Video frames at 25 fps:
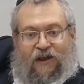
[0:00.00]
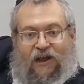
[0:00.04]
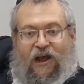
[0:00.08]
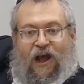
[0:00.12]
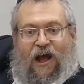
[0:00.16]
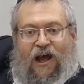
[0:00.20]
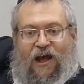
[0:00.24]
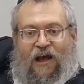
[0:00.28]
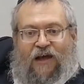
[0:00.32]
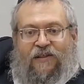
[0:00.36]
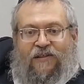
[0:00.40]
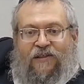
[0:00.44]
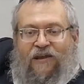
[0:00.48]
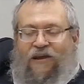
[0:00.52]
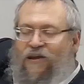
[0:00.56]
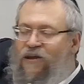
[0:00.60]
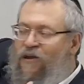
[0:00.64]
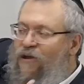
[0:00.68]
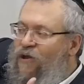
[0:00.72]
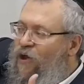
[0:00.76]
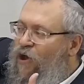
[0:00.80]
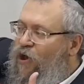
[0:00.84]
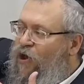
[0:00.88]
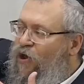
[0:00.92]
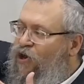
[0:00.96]

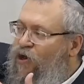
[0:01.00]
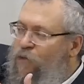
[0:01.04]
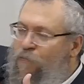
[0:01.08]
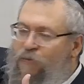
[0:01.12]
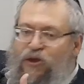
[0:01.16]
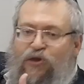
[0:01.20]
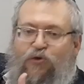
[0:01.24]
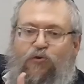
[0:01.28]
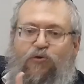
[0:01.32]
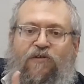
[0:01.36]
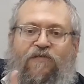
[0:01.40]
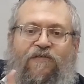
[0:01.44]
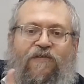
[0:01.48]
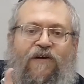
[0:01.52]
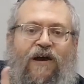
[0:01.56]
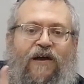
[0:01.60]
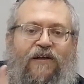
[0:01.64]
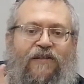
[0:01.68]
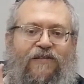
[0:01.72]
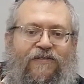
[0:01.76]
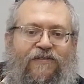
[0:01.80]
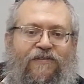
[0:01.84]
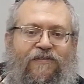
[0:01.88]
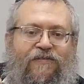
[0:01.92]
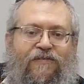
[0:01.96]
Ma'urasa,
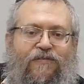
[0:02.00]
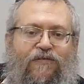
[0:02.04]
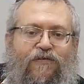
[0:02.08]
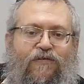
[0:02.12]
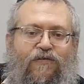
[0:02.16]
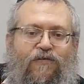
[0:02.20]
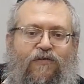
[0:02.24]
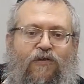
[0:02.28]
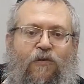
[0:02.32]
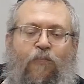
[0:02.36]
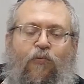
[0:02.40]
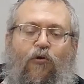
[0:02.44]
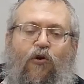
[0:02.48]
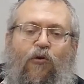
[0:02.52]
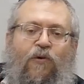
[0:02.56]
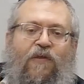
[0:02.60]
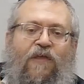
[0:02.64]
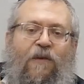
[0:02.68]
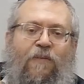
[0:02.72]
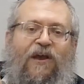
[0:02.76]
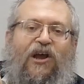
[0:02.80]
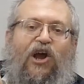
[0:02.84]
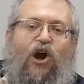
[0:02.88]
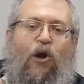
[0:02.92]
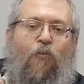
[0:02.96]
which means change
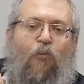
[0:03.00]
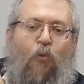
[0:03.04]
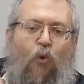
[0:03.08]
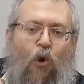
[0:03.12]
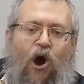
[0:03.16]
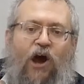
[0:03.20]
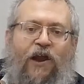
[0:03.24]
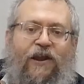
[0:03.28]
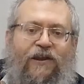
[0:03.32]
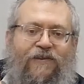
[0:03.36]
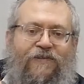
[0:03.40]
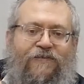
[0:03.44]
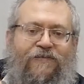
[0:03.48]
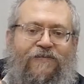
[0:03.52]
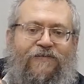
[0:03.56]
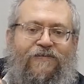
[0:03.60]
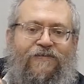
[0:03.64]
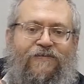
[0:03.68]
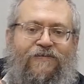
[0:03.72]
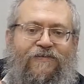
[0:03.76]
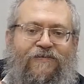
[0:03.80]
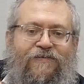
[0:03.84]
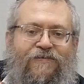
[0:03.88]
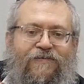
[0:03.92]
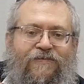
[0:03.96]
the shin to a
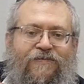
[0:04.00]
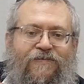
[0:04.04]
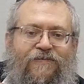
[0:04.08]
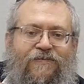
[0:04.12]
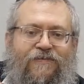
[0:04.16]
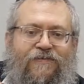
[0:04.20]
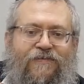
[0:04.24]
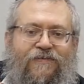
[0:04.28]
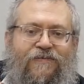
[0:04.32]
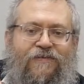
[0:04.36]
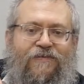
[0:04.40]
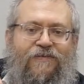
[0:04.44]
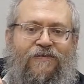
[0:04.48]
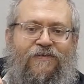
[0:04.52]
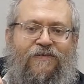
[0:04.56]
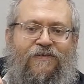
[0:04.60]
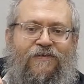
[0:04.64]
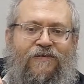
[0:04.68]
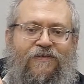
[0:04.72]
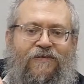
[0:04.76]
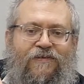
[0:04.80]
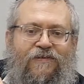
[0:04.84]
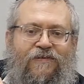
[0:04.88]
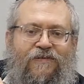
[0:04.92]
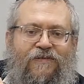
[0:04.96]
samach, and now
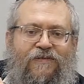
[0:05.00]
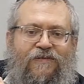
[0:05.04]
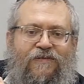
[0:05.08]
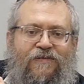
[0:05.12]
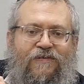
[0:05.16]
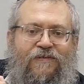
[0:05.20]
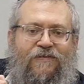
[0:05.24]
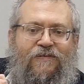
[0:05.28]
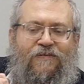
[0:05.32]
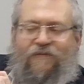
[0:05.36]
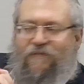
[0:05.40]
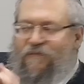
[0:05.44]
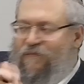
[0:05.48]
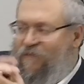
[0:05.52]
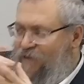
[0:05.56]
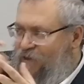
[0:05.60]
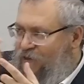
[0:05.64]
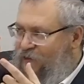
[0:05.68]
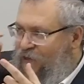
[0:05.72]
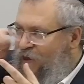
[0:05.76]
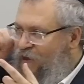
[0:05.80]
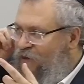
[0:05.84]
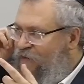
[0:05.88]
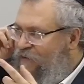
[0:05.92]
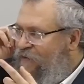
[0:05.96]
it means
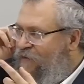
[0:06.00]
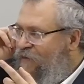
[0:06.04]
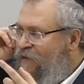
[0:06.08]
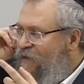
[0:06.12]
betrothed.